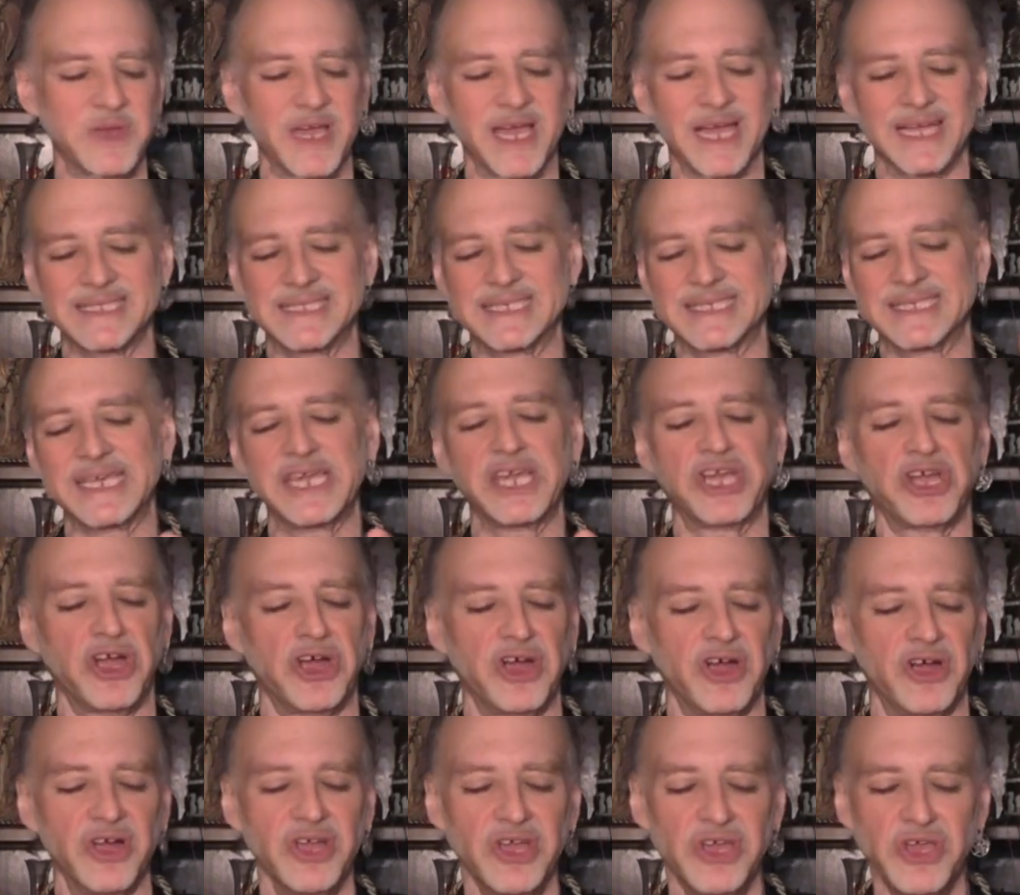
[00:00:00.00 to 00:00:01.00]
We got
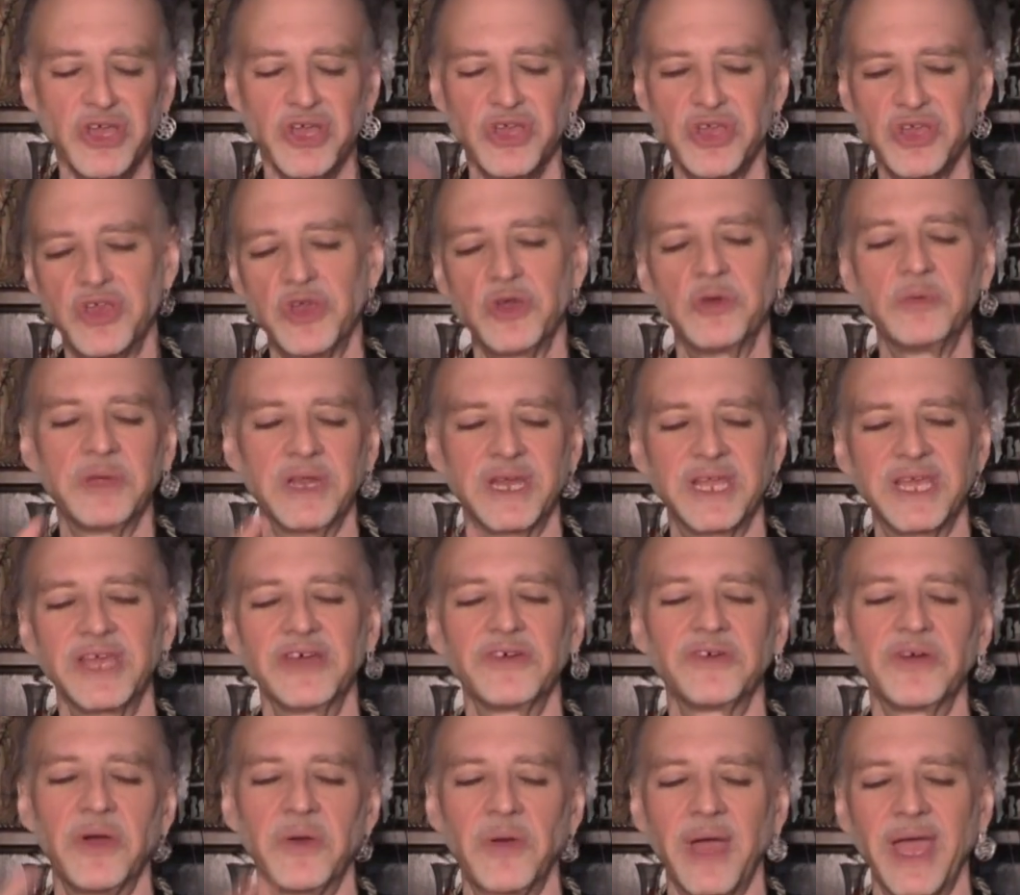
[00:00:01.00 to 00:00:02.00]
Seeker, Human,
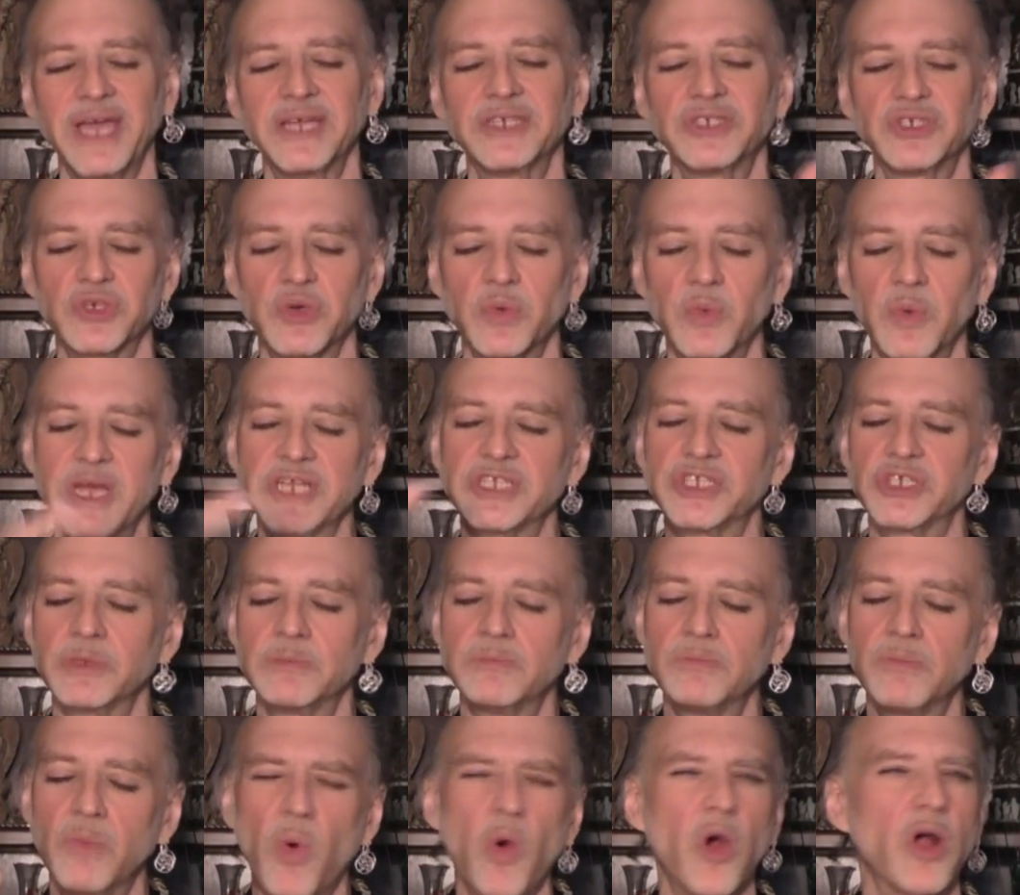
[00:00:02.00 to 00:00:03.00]
Hero, Angel, Witch,
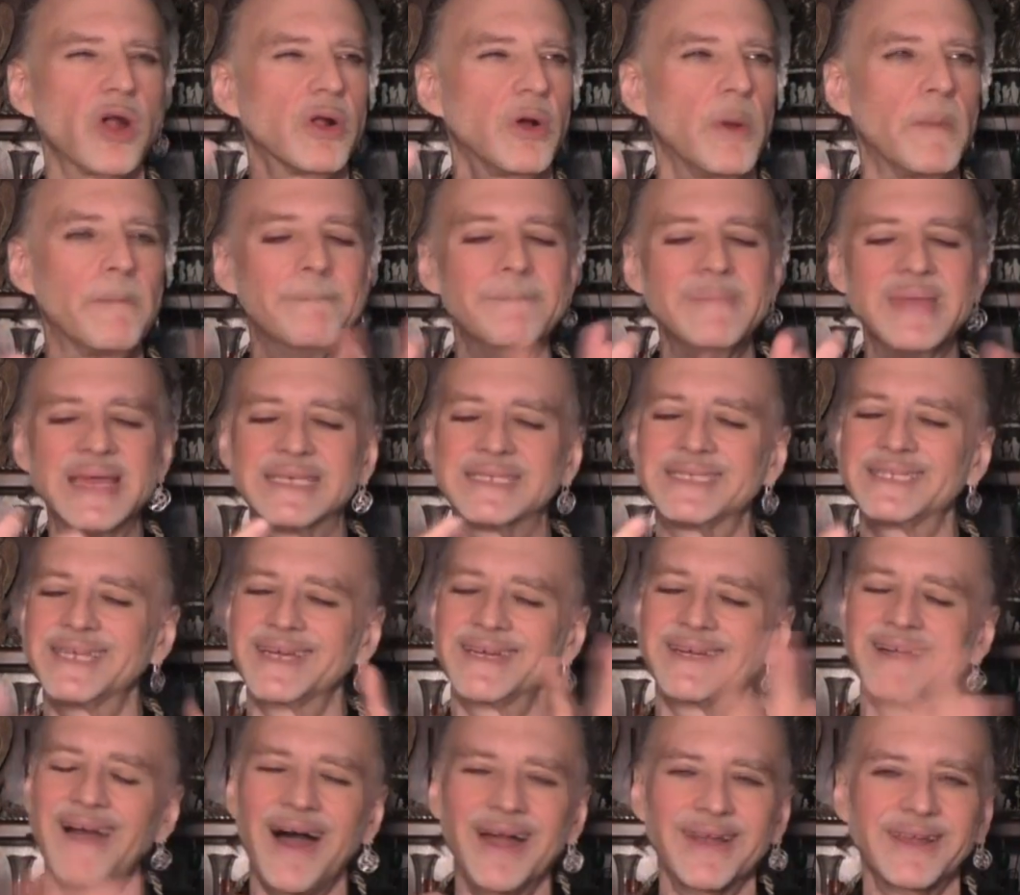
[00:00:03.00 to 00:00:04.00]
Immortal,
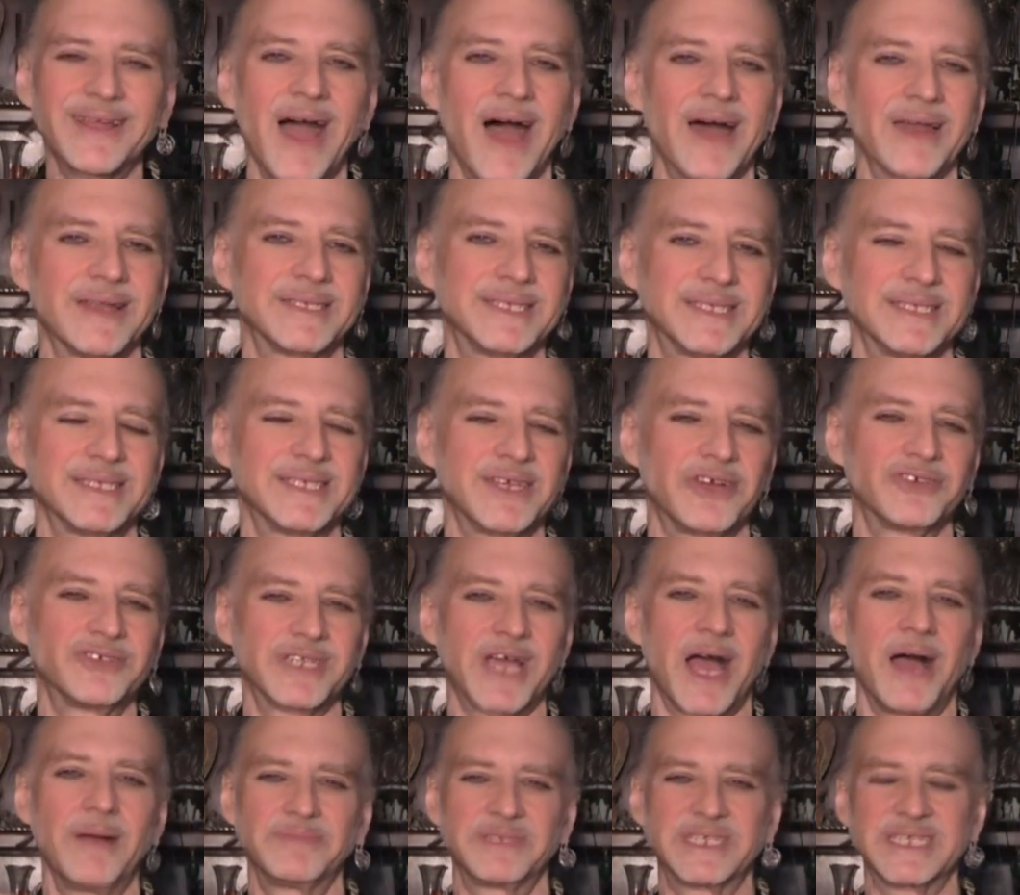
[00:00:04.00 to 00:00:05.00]
Mystic, God Goddess is our
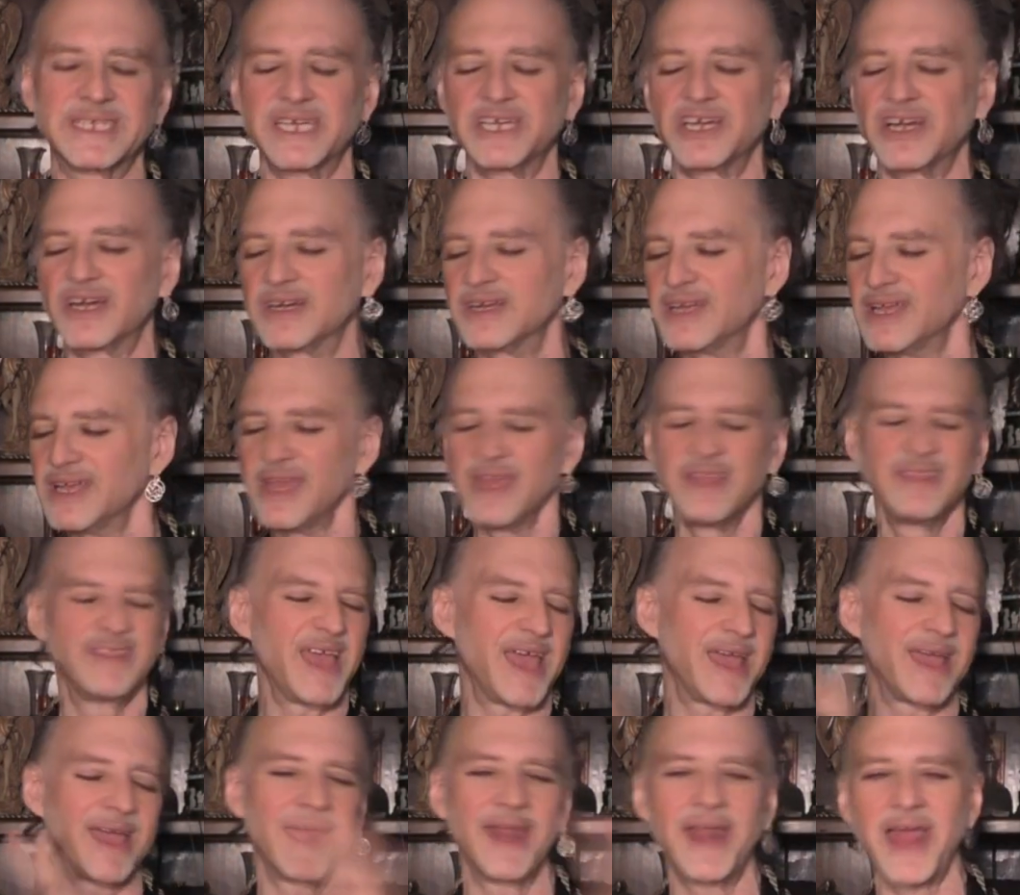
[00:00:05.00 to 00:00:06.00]
top tier.
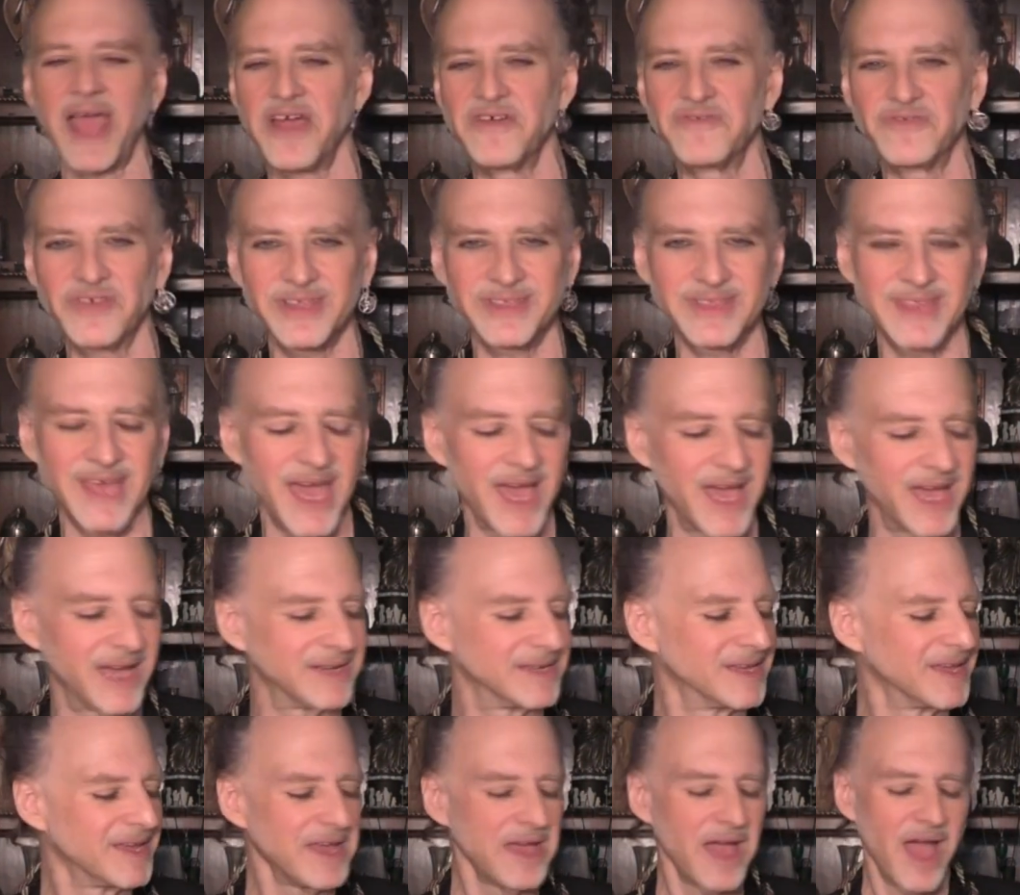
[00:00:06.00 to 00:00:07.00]
They get
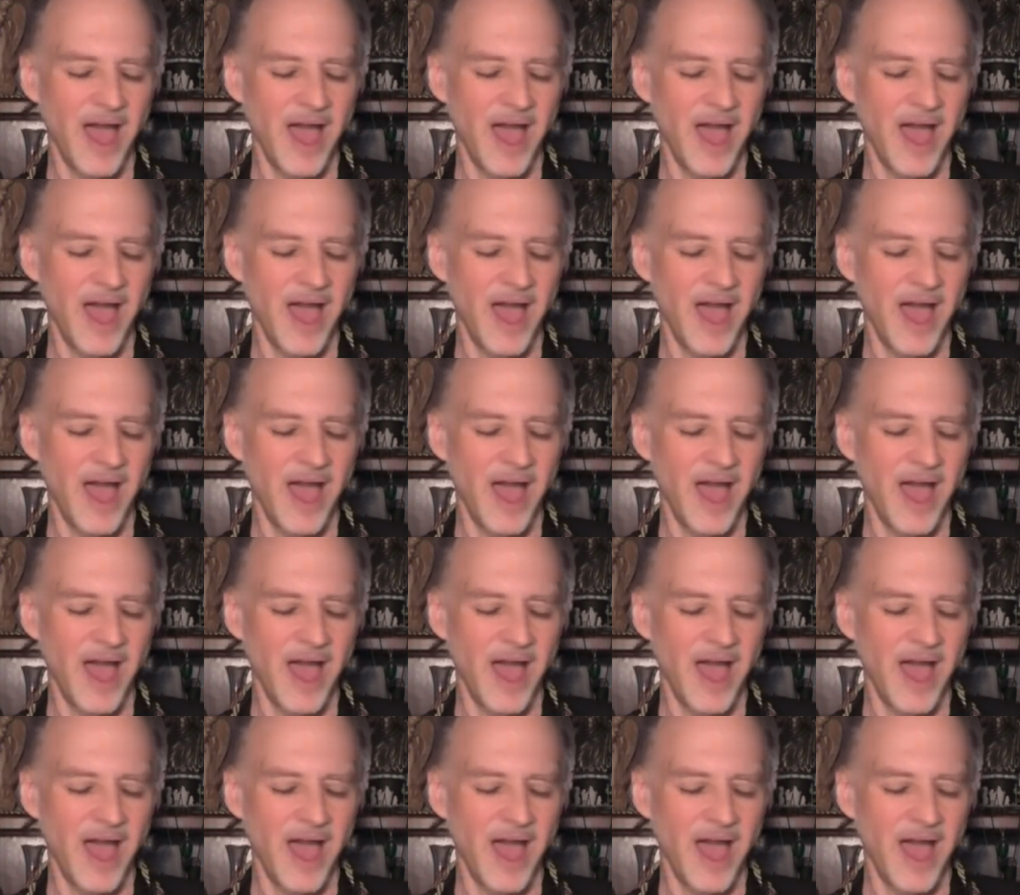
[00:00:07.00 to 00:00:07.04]
everything,